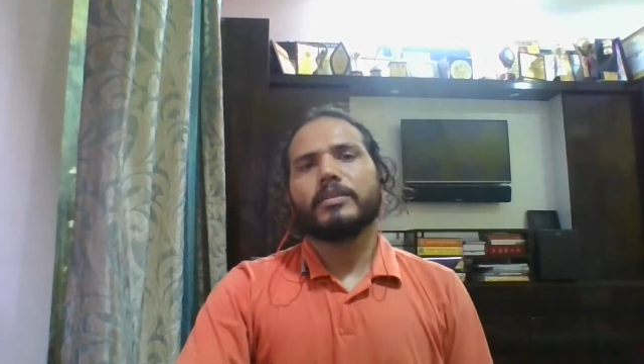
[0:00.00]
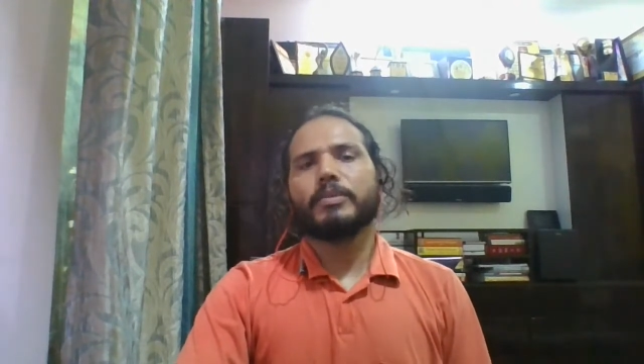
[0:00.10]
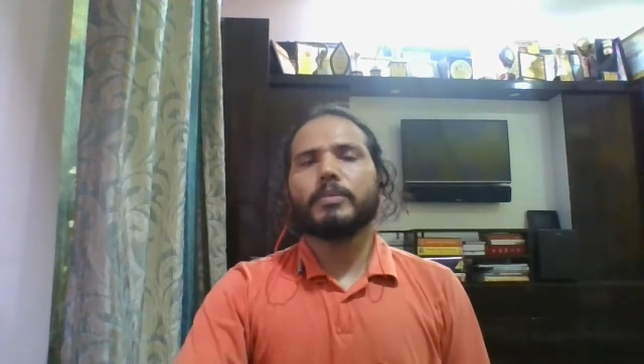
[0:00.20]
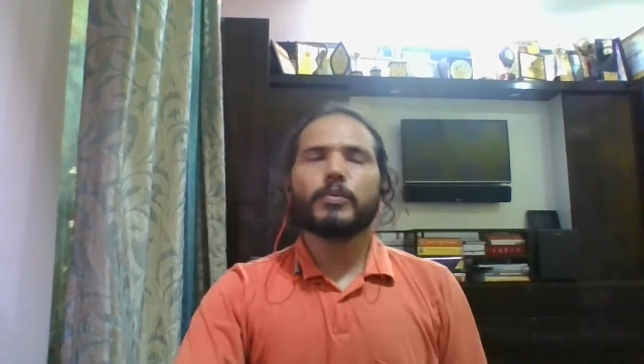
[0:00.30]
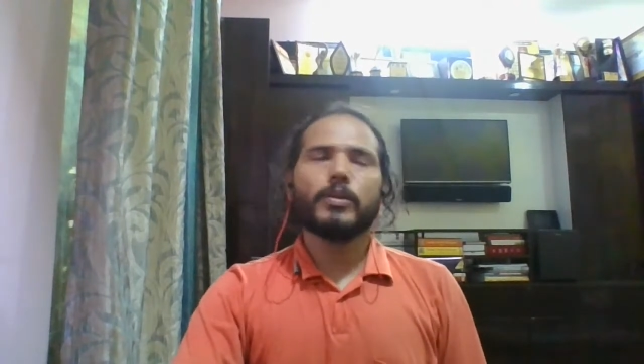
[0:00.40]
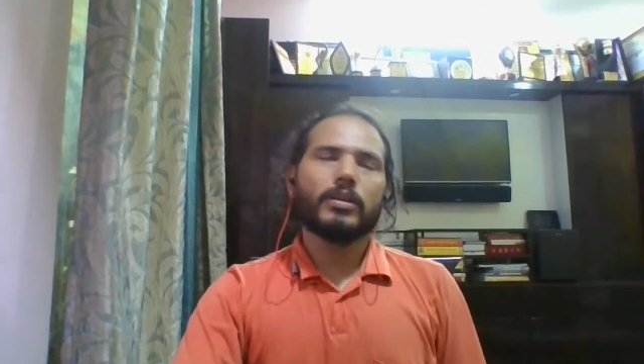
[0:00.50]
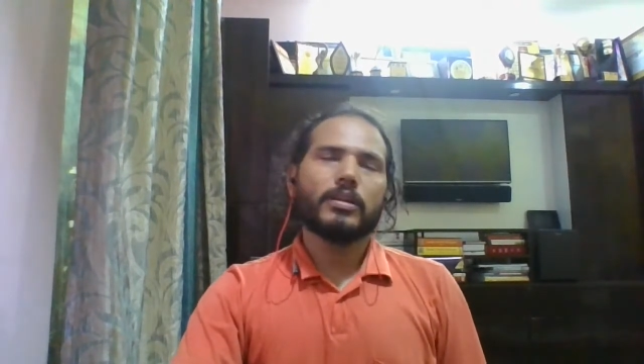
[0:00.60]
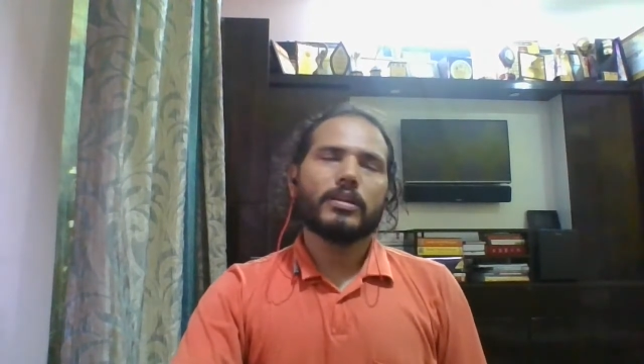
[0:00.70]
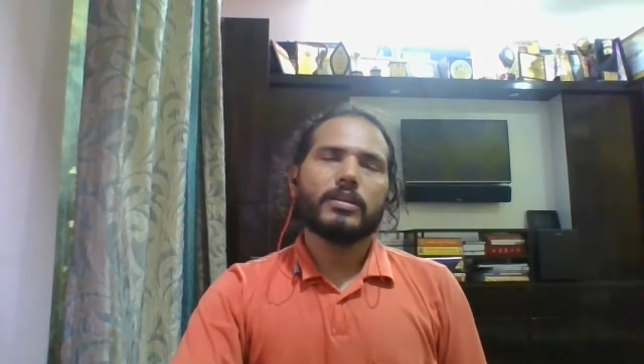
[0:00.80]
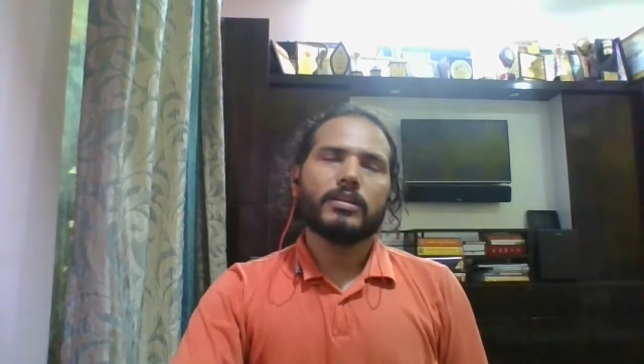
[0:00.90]
people
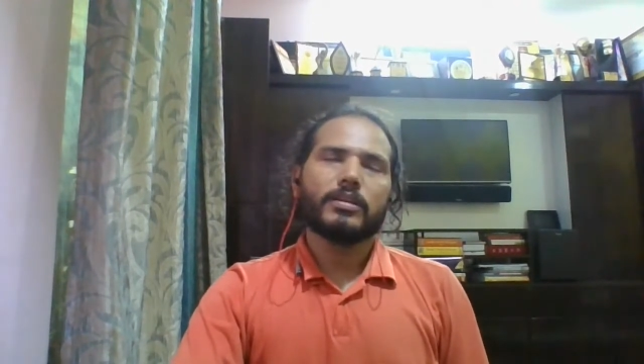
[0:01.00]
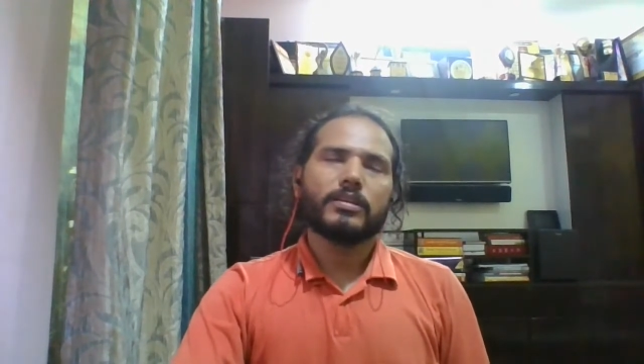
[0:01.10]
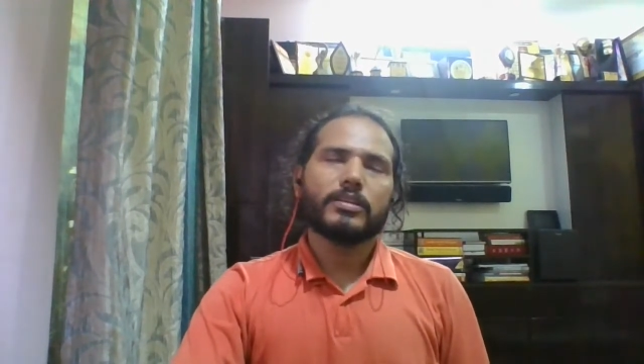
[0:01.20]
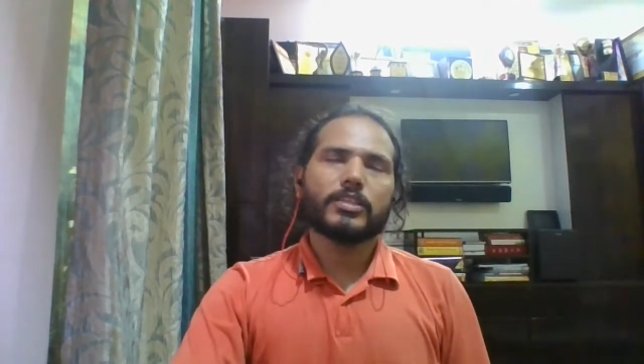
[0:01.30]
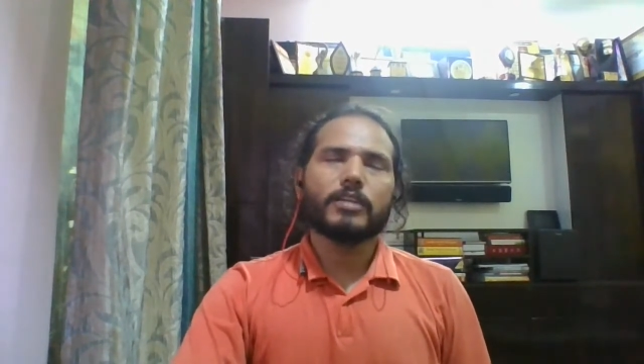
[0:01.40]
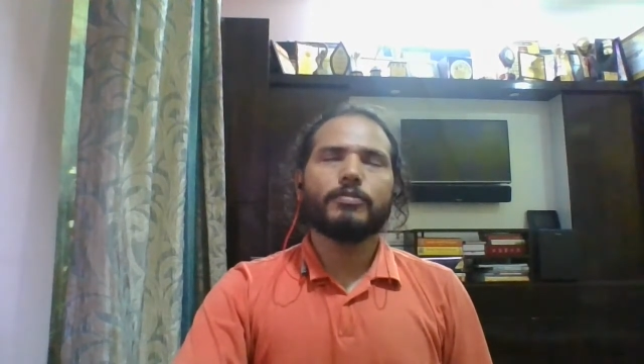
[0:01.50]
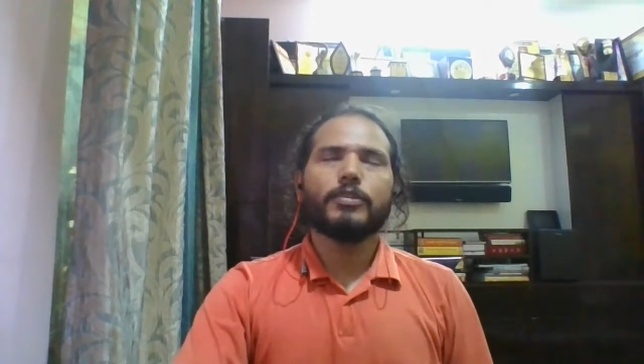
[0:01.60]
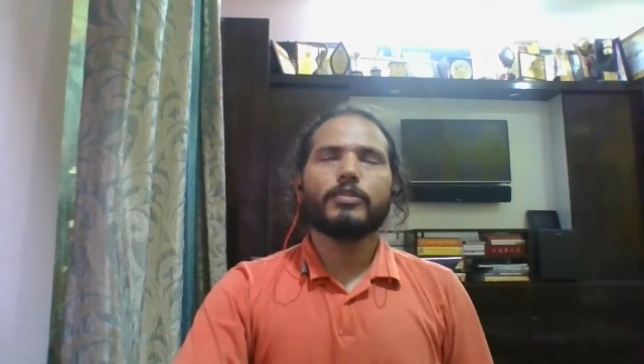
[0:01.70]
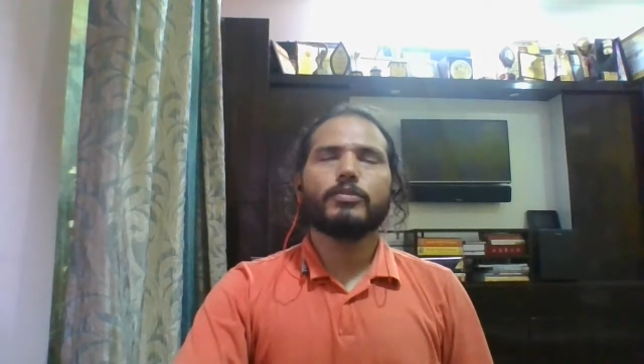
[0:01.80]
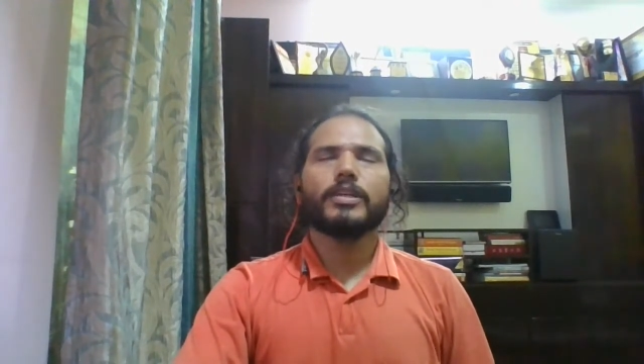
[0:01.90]

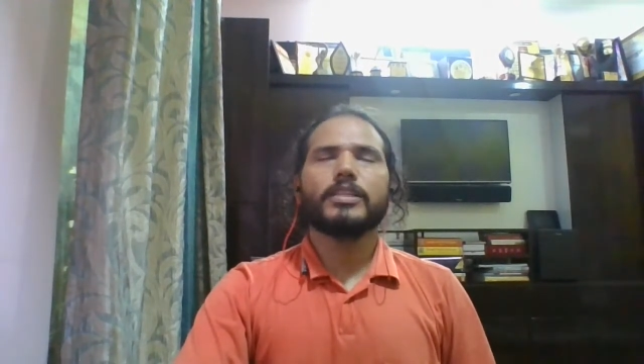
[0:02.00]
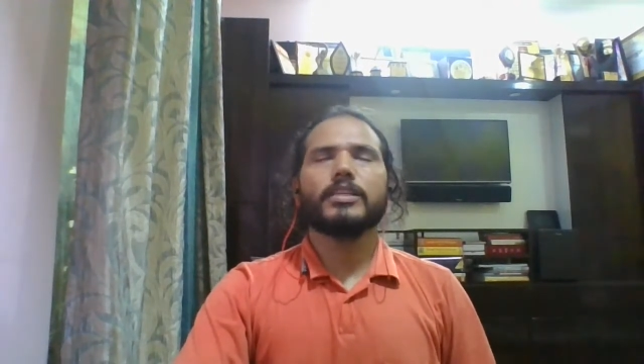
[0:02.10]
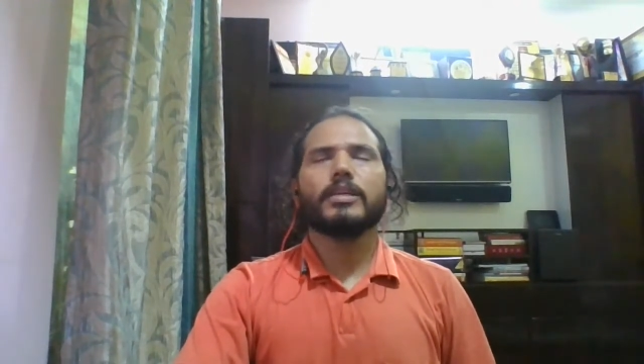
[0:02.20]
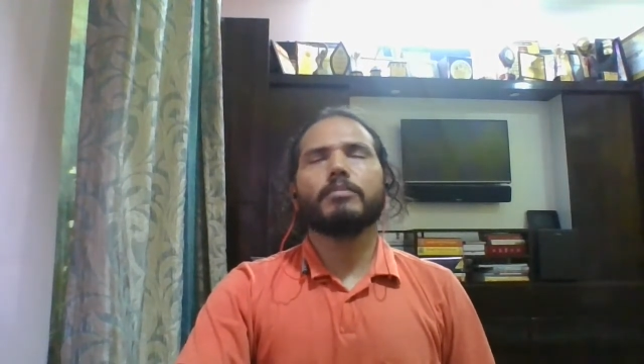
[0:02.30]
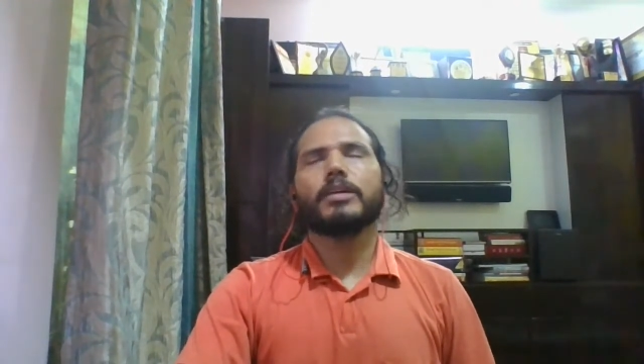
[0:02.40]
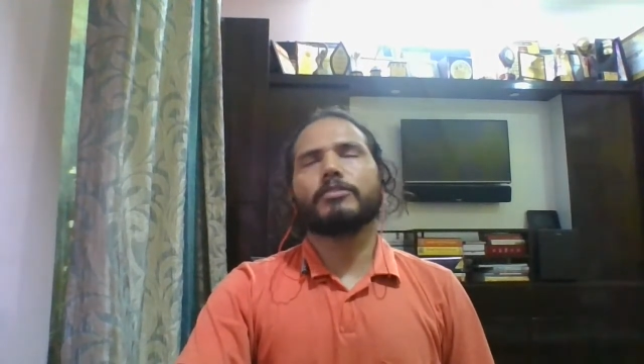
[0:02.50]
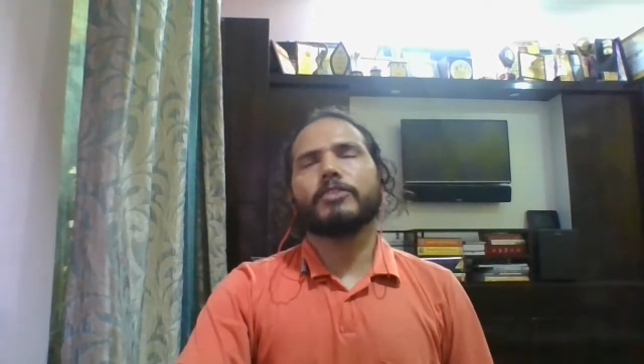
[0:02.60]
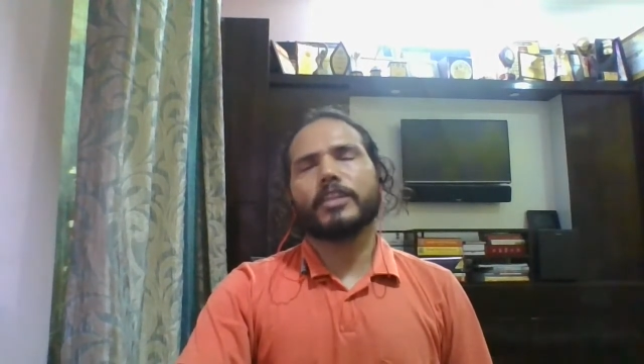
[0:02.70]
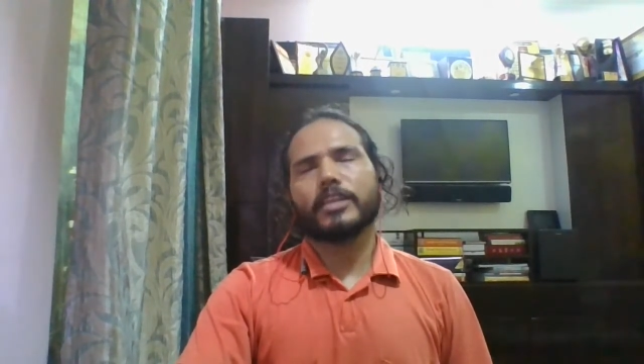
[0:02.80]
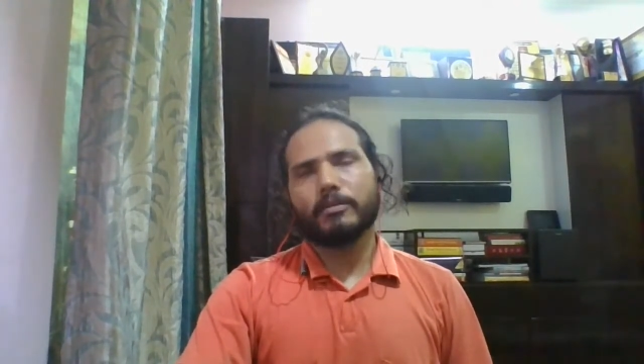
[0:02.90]
suffer with a number of
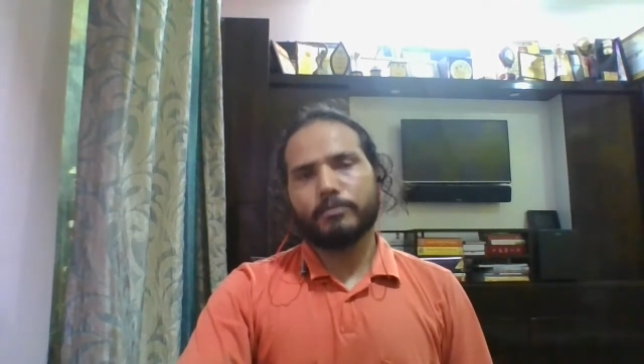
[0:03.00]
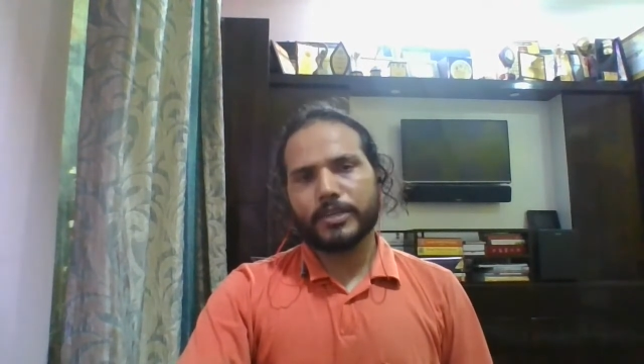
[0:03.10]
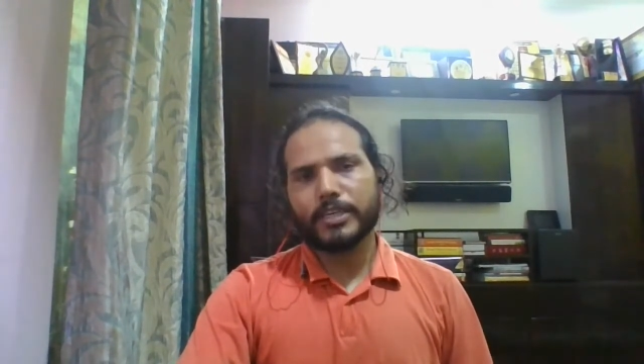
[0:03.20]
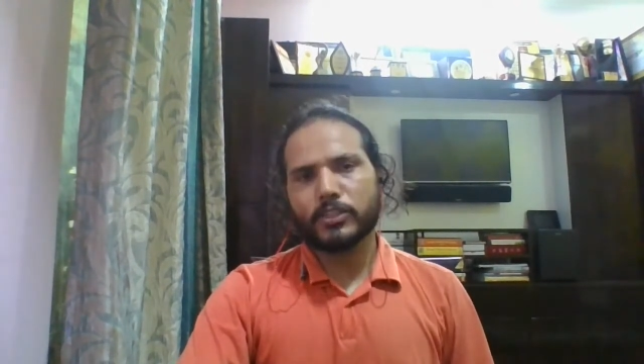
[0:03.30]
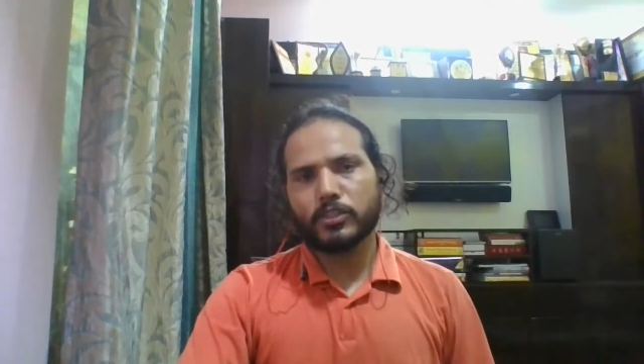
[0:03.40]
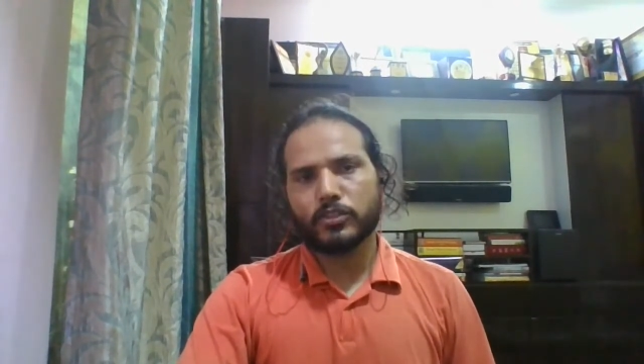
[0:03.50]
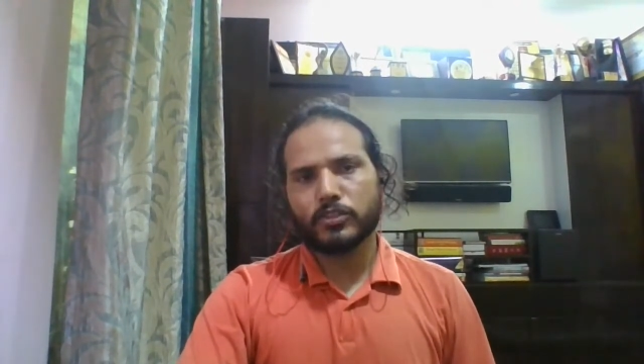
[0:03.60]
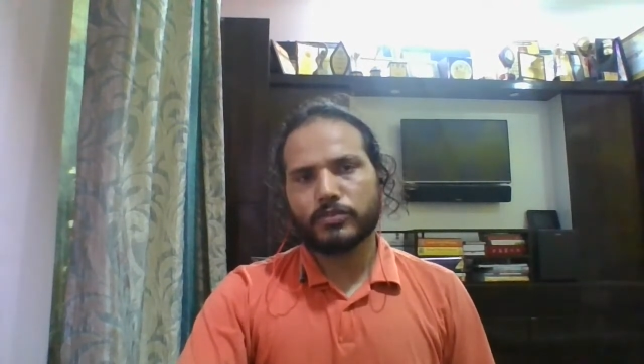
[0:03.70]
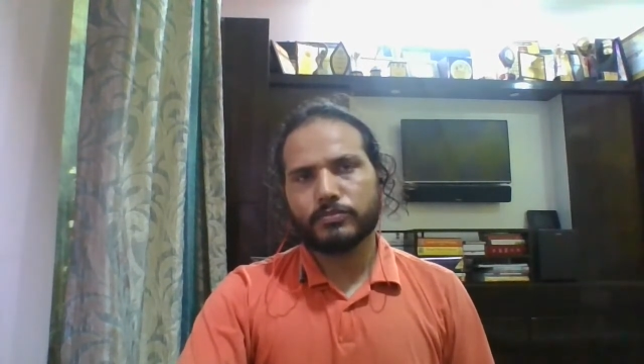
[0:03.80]
other complications.